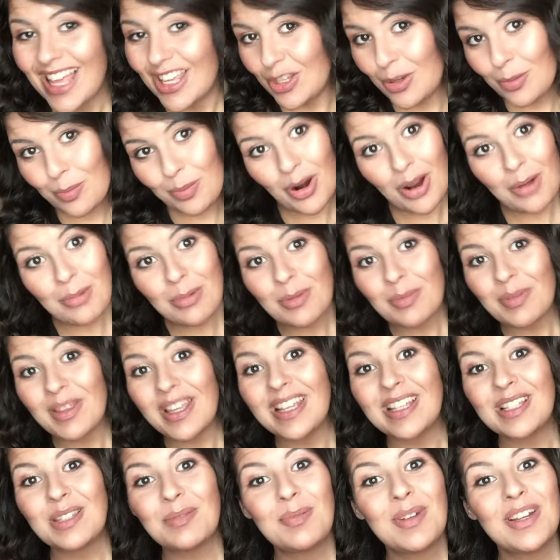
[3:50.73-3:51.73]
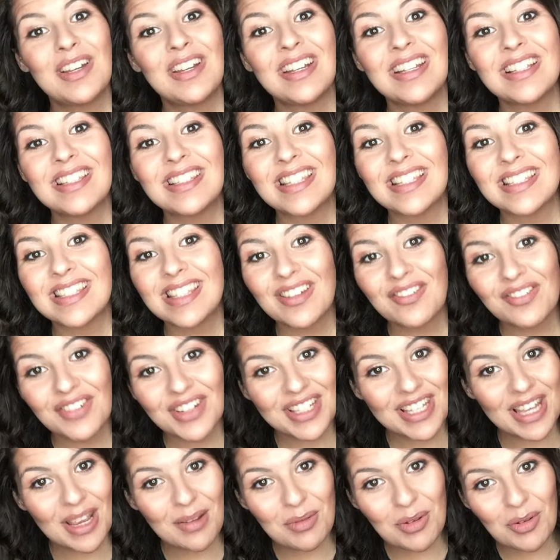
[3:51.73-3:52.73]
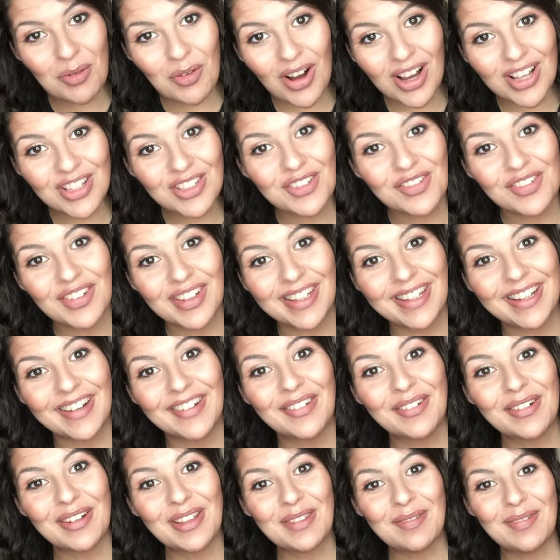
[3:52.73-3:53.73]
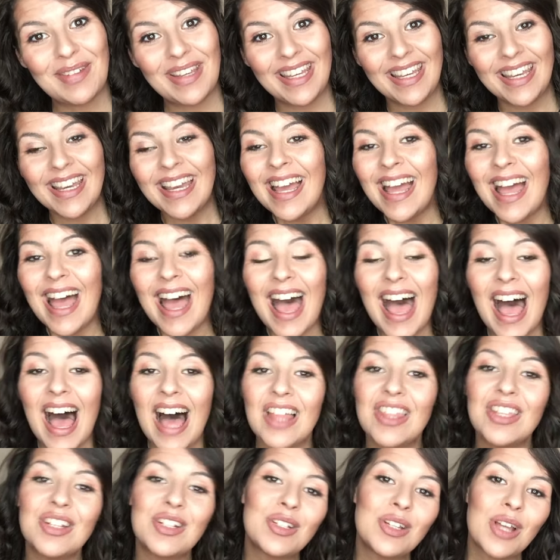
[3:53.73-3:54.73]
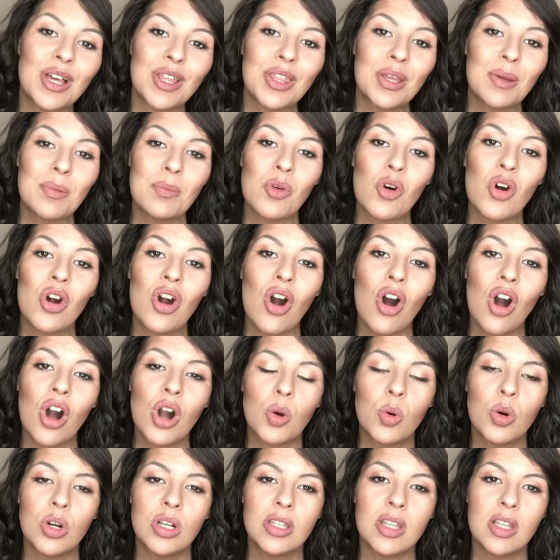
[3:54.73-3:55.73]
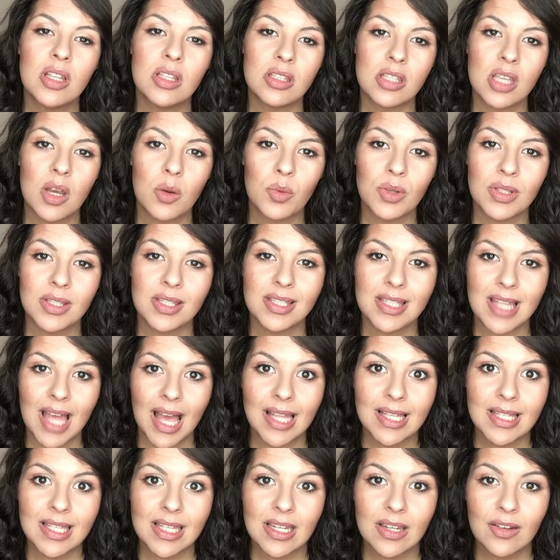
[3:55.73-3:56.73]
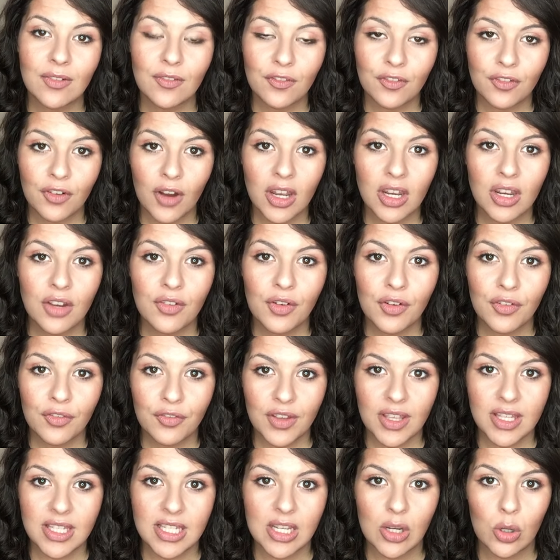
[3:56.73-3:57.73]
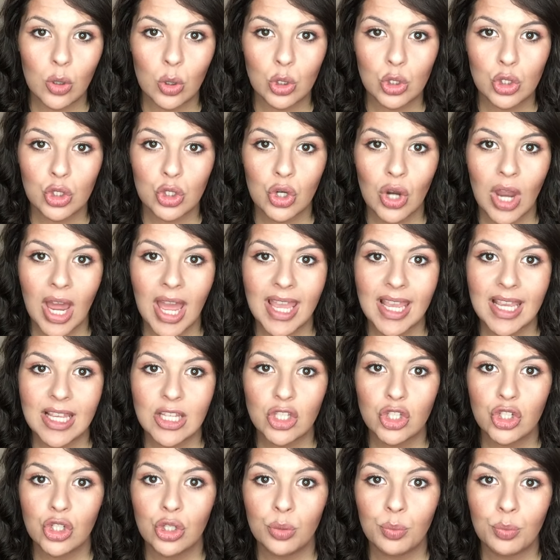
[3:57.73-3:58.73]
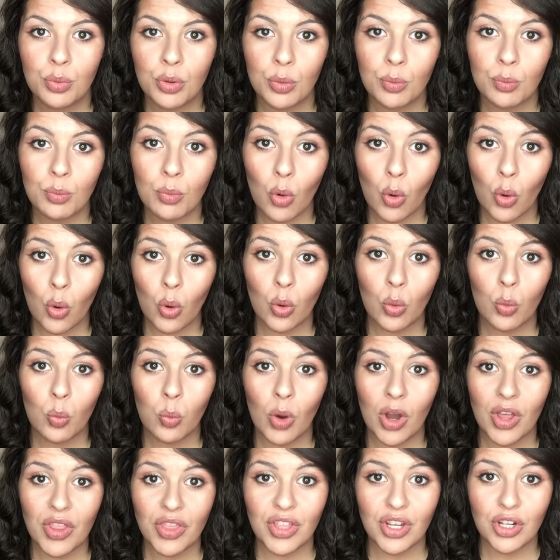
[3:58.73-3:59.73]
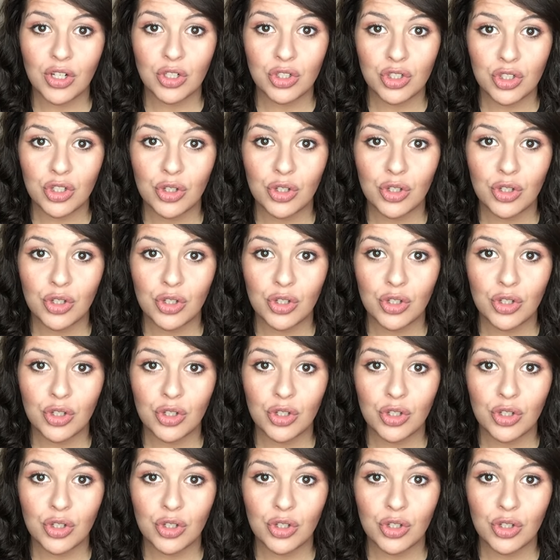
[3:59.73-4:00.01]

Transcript: You probably experience this every time you watch a video with me. And there's nothing more awkward than someone standing in front of a video trying to promote what they're